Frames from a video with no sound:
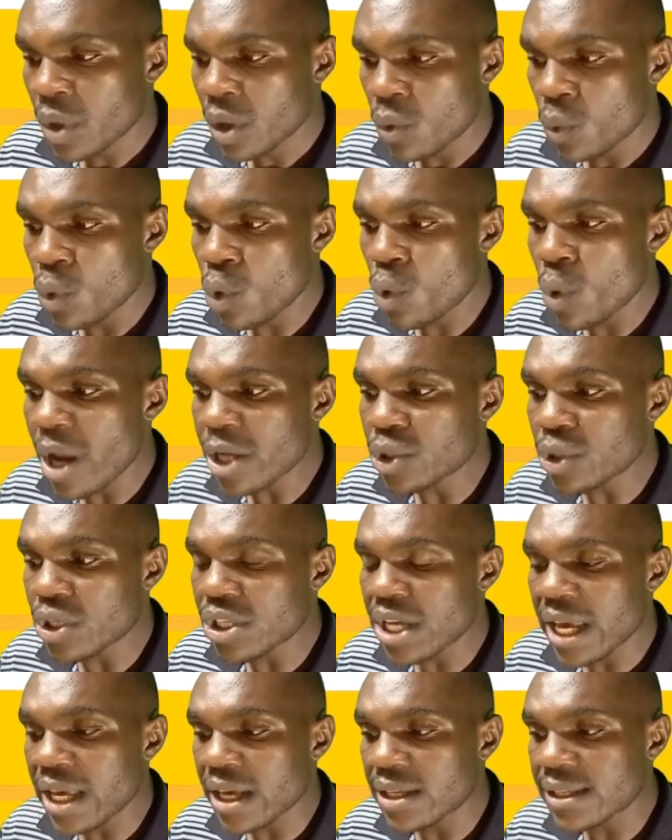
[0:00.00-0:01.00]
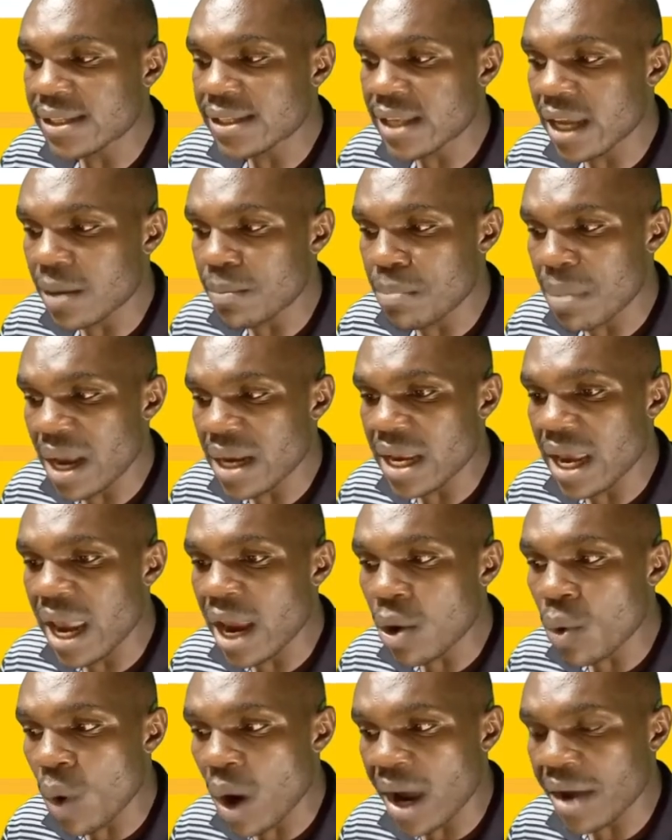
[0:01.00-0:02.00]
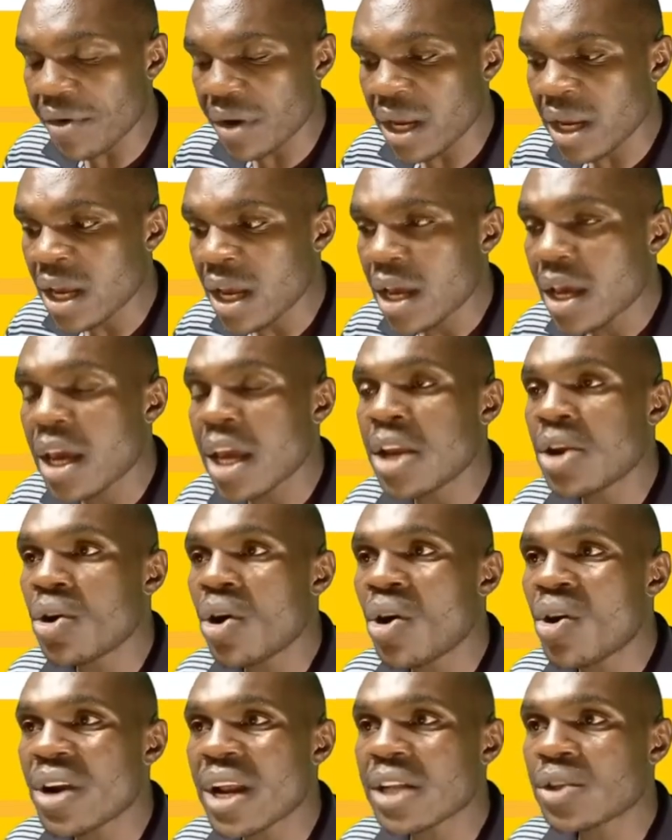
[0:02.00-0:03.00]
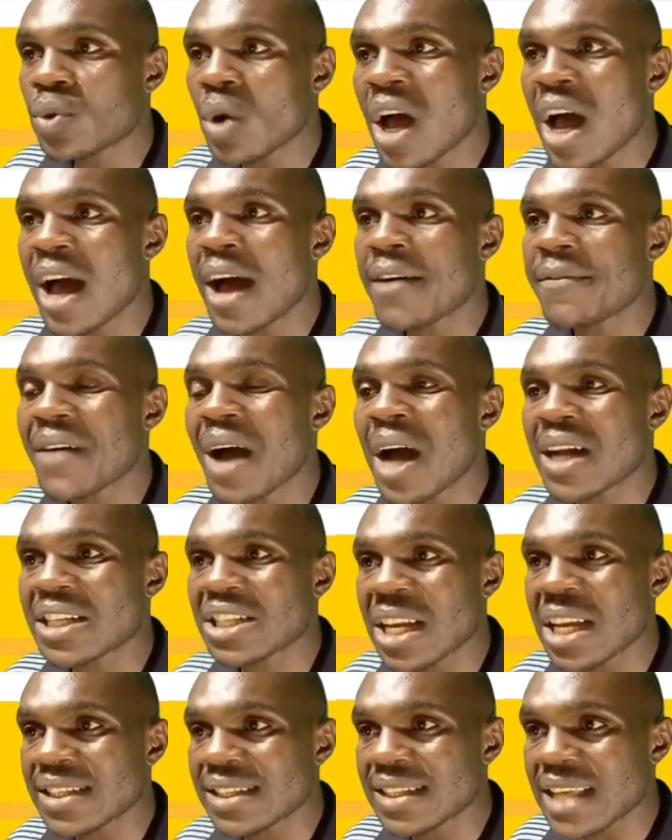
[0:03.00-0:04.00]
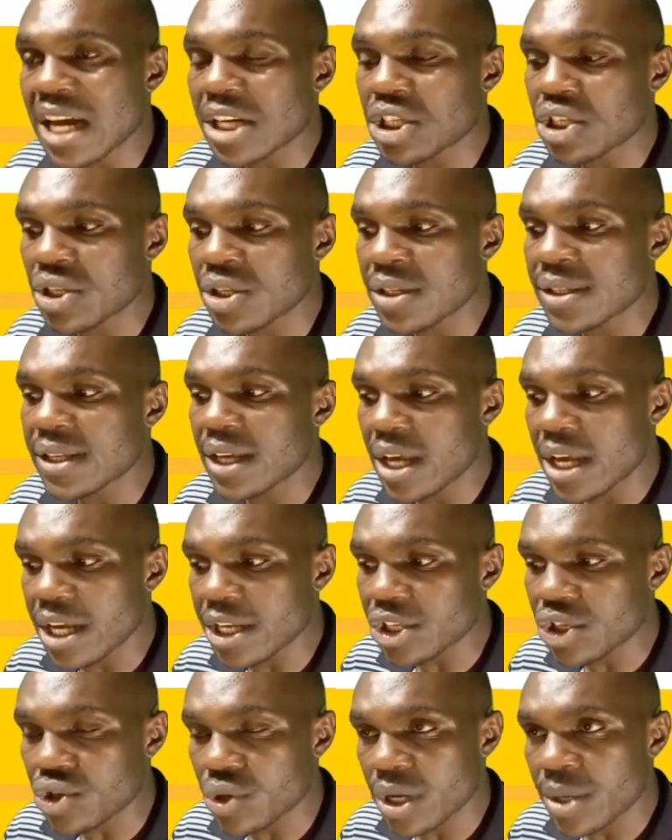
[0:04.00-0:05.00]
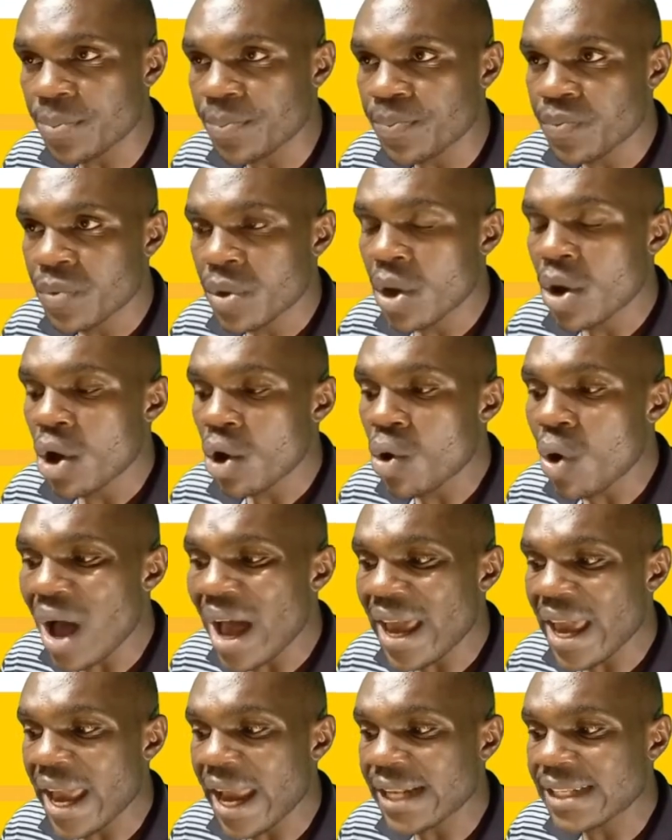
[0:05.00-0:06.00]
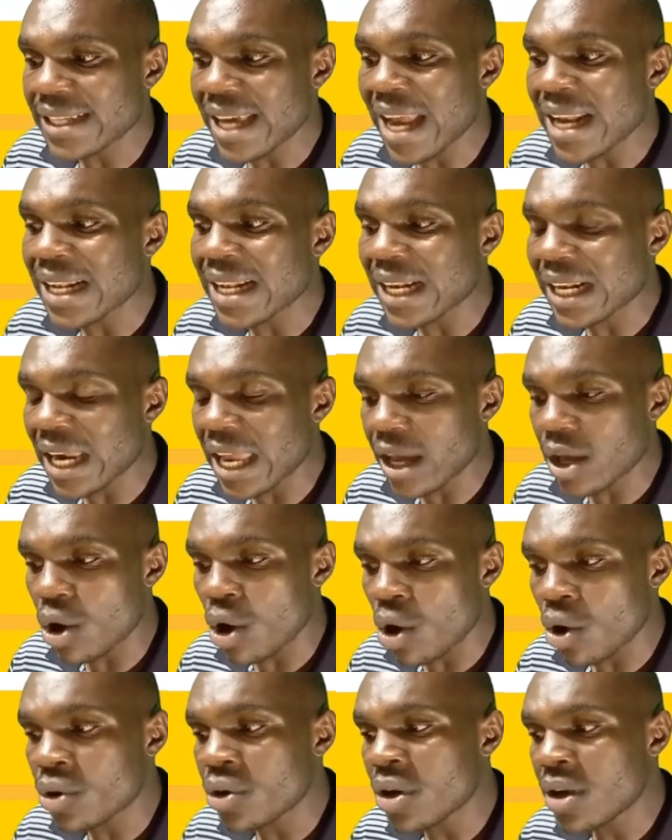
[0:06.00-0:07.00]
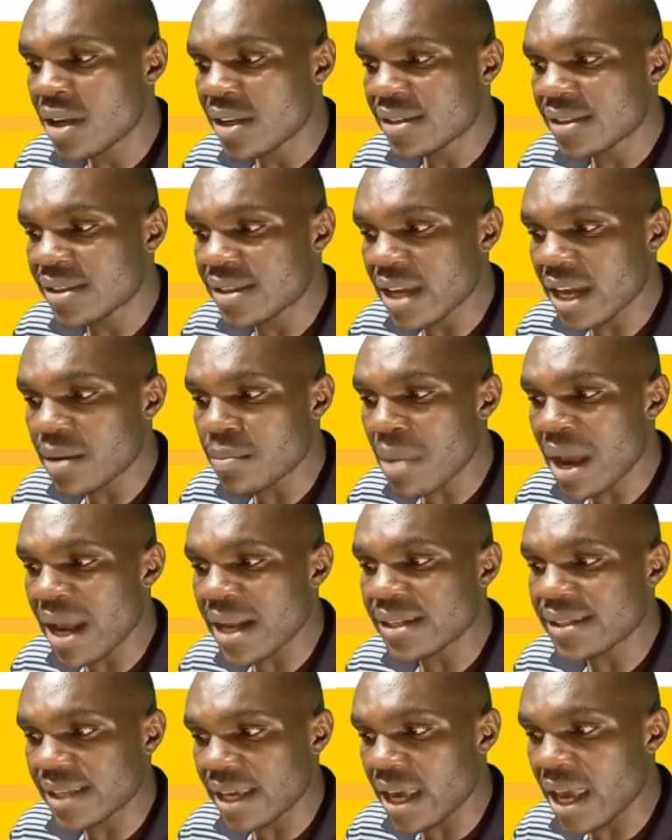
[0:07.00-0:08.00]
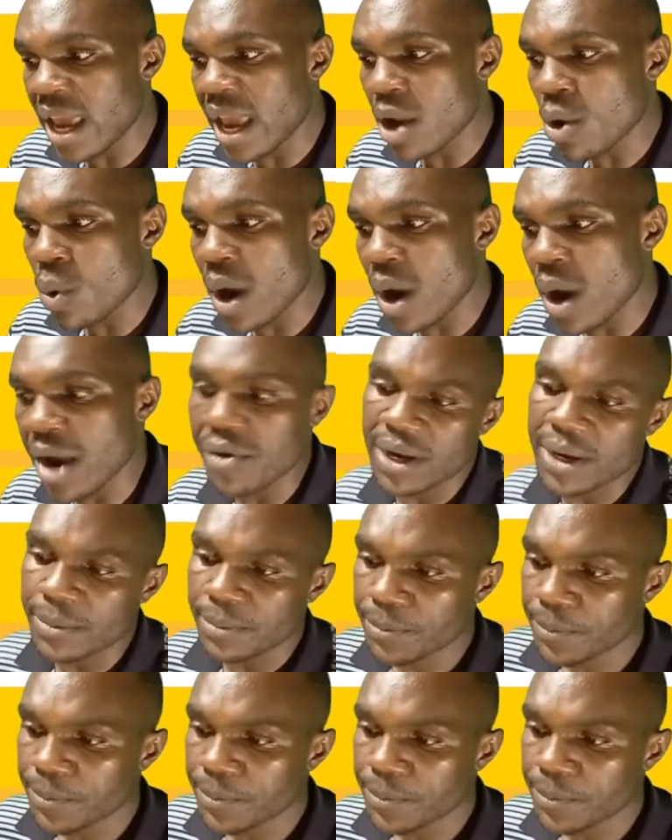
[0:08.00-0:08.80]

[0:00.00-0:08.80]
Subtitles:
We're going to take statement inquiry in order to have our transactions history. Go ahead and click on statement inquiry.